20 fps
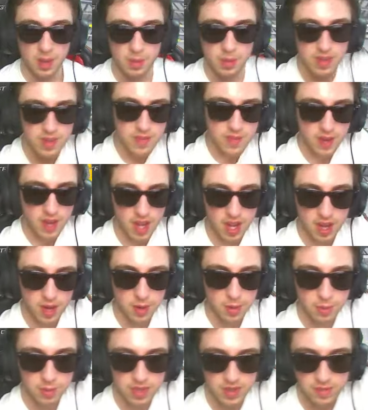we've uh,
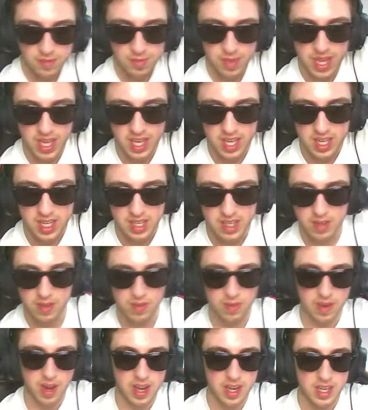we've made it
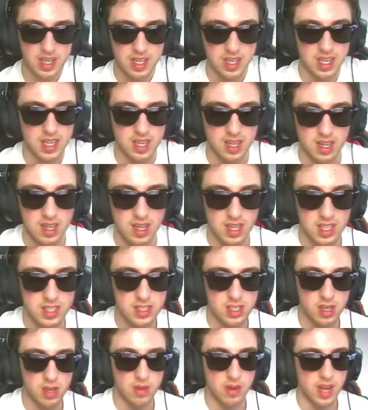right into here. Let's
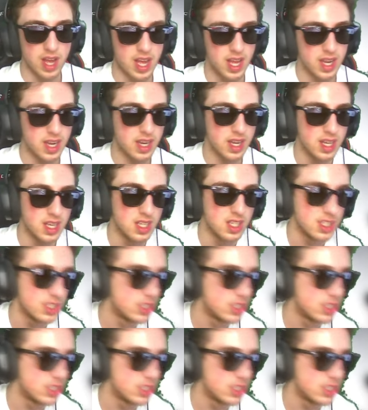go ahead and